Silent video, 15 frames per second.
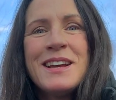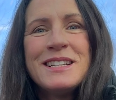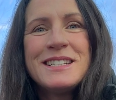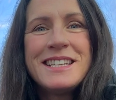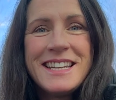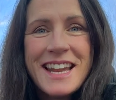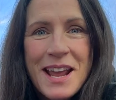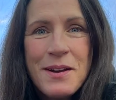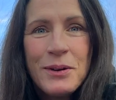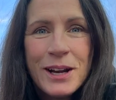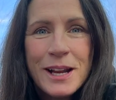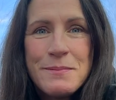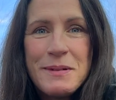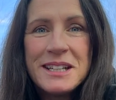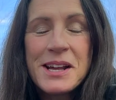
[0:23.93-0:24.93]
Today we're
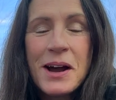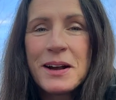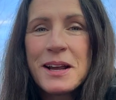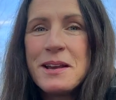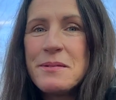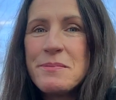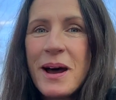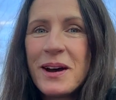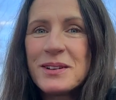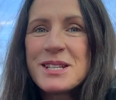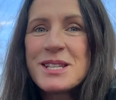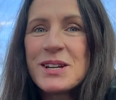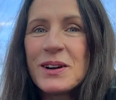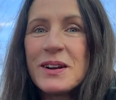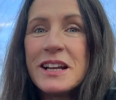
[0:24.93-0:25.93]
going to be talking about
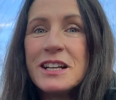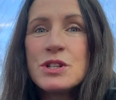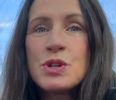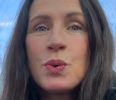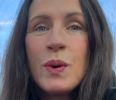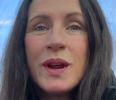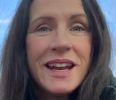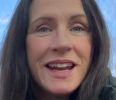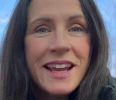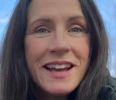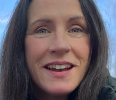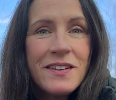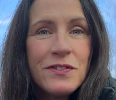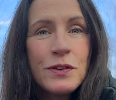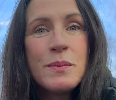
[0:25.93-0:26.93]
starting
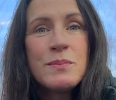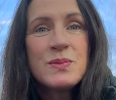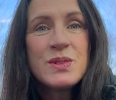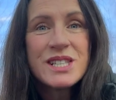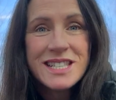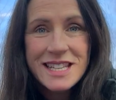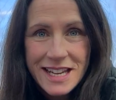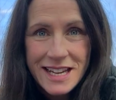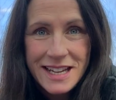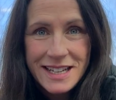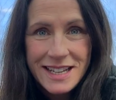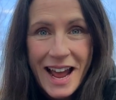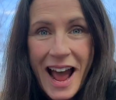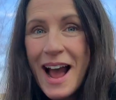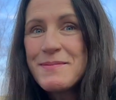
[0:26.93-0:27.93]
TWEEDIA from
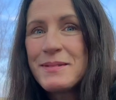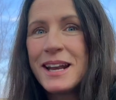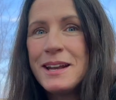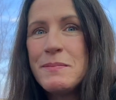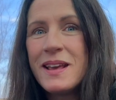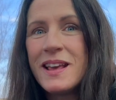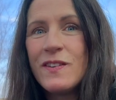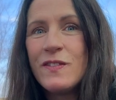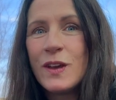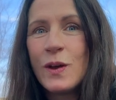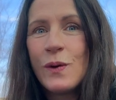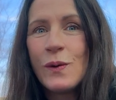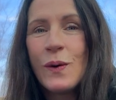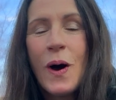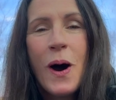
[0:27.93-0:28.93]
seed. I'm going to be giving
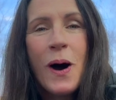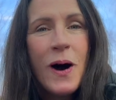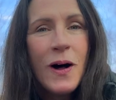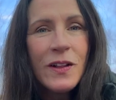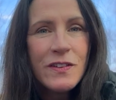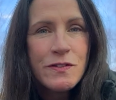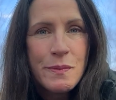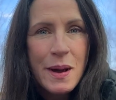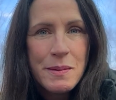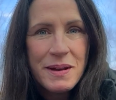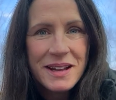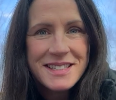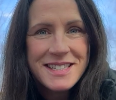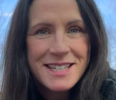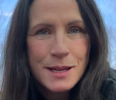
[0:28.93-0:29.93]
you all of my
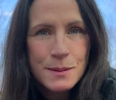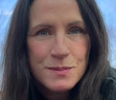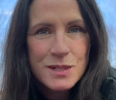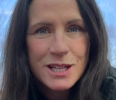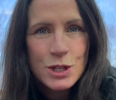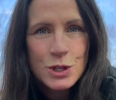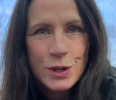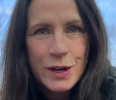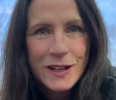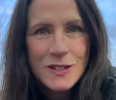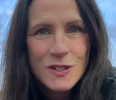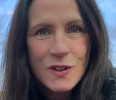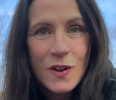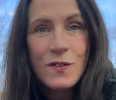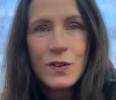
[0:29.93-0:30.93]
best tips and
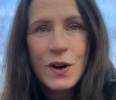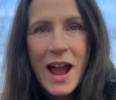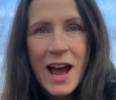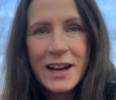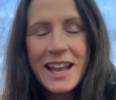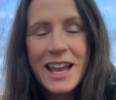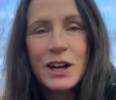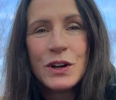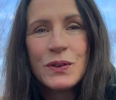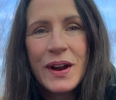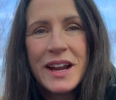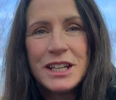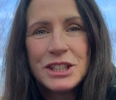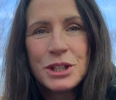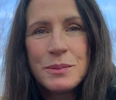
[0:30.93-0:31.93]
tricks for how to get
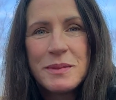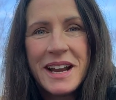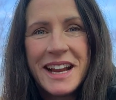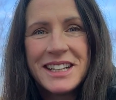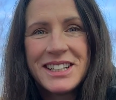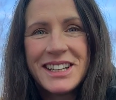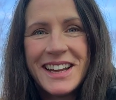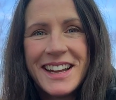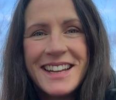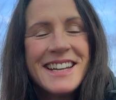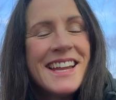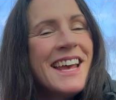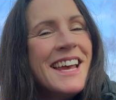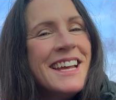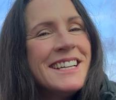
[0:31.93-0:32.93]
great germination
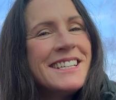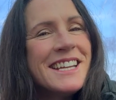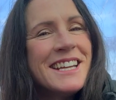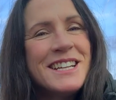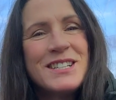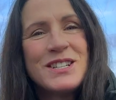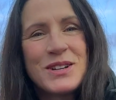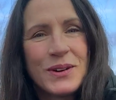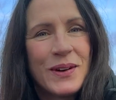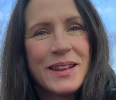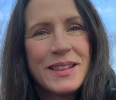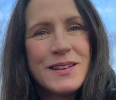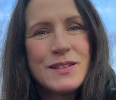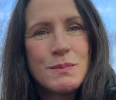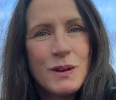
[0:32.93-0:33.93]
to enjoy
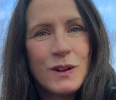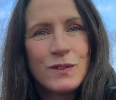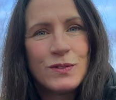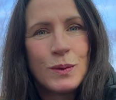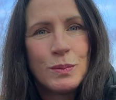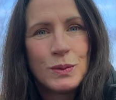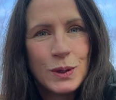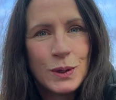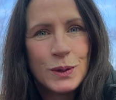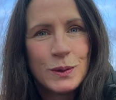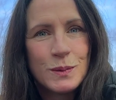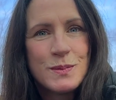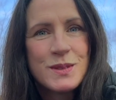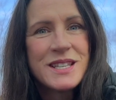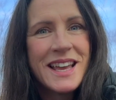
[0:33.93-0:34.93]
these beautiful
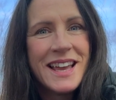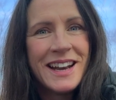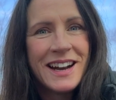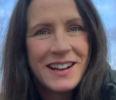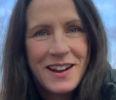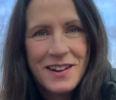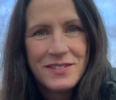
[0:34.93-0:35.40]
blooms in a cut